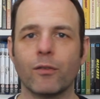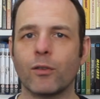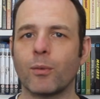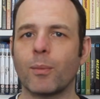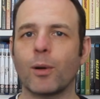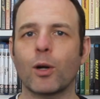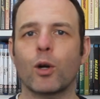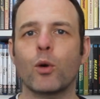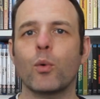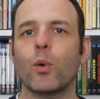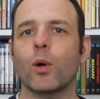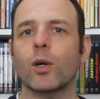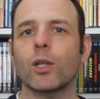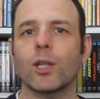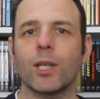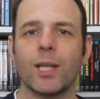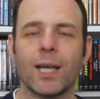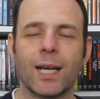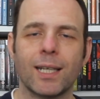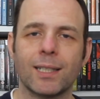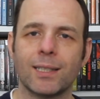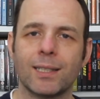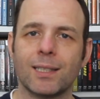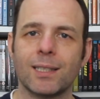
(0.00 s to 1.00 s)
From a
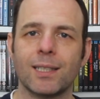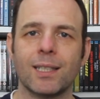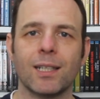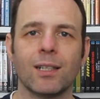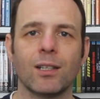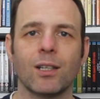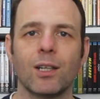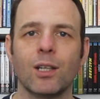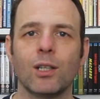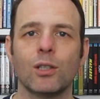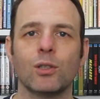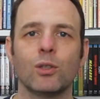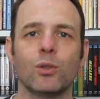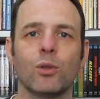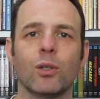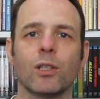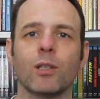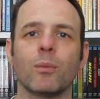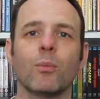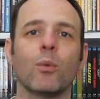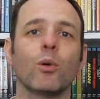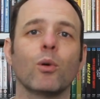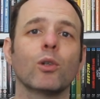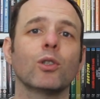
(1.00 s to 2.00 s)
quirky idea to
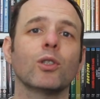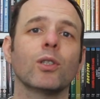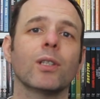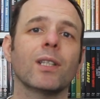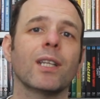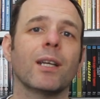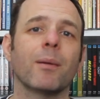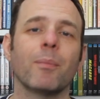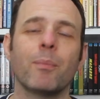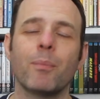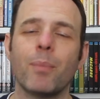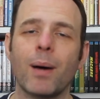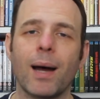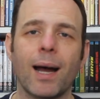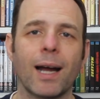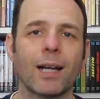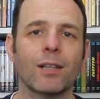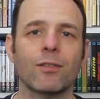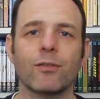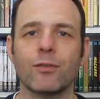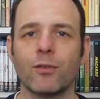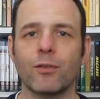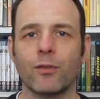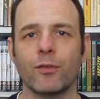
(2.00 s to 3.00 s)
an emotionally
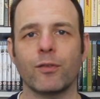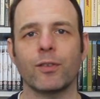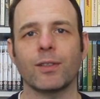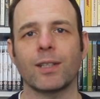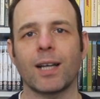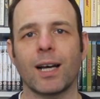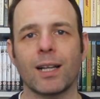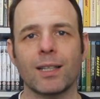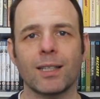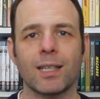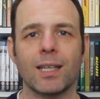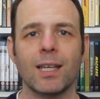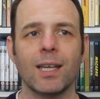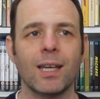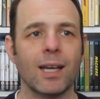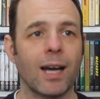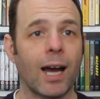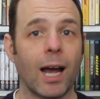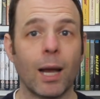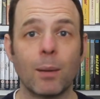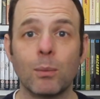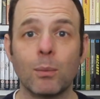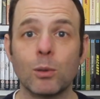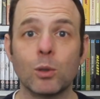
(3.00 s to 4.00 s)
impactful finale,
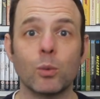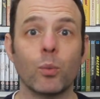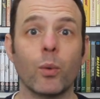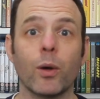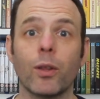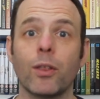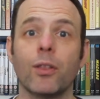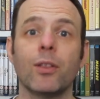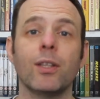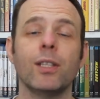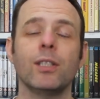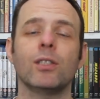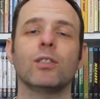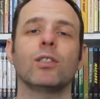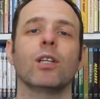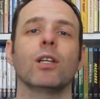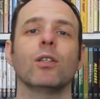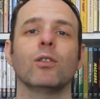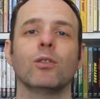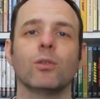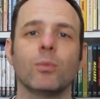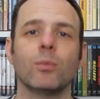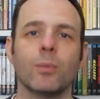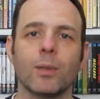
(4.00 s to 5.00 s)
I was with these
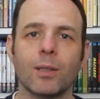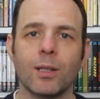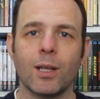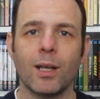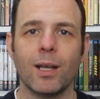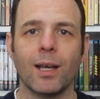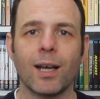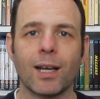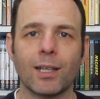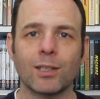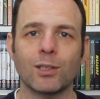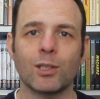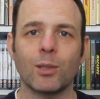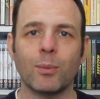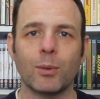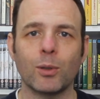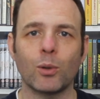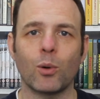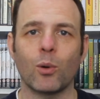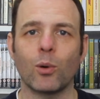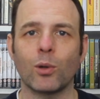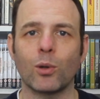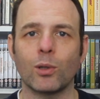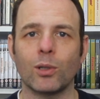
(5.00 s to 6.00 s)
gentlemen as they
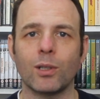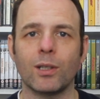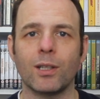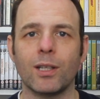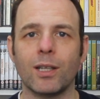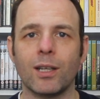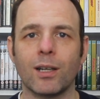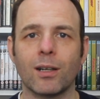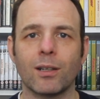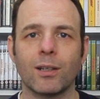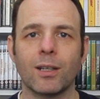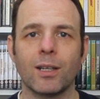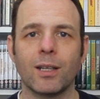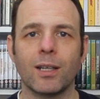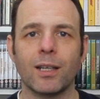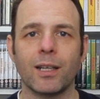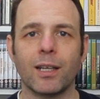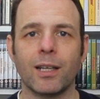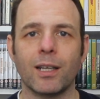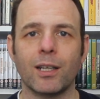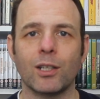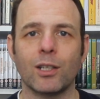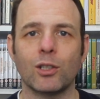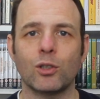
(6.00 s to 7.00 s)
went on their
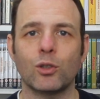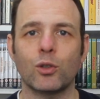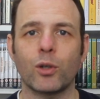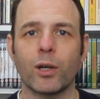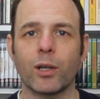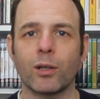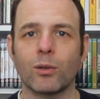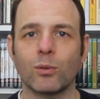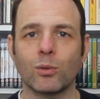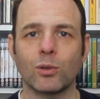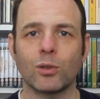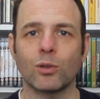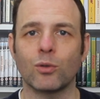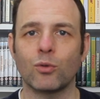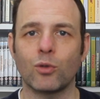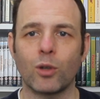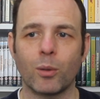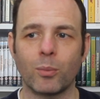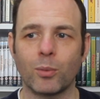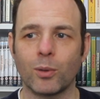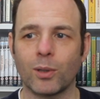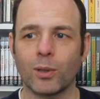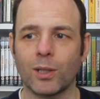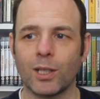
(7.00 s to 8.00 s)
trials and
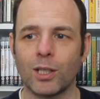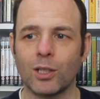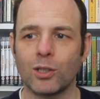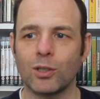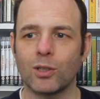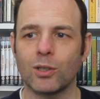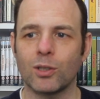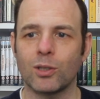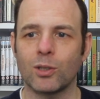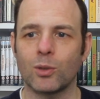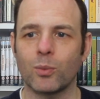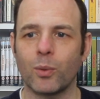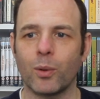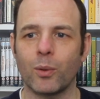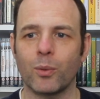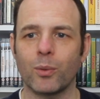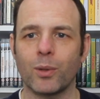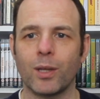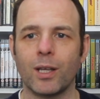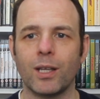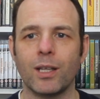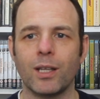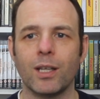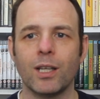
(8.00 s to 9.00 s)
tribulations while
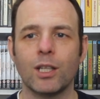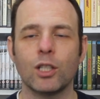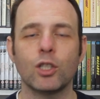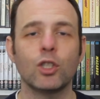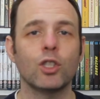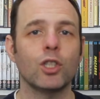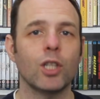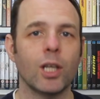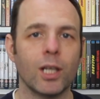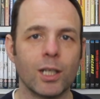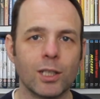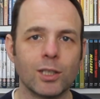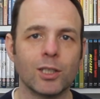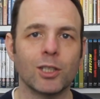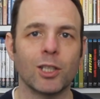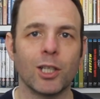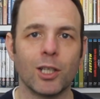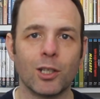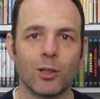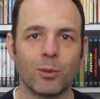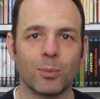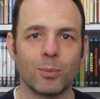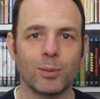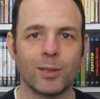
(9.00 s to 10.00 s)
they chased
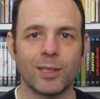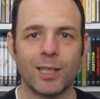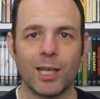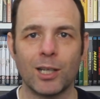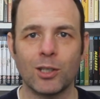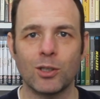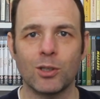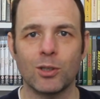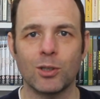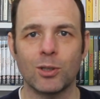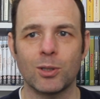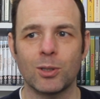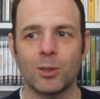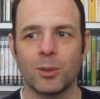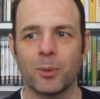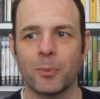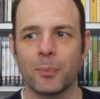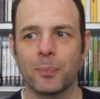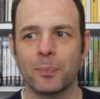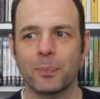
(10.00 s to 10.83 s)
their obsessions.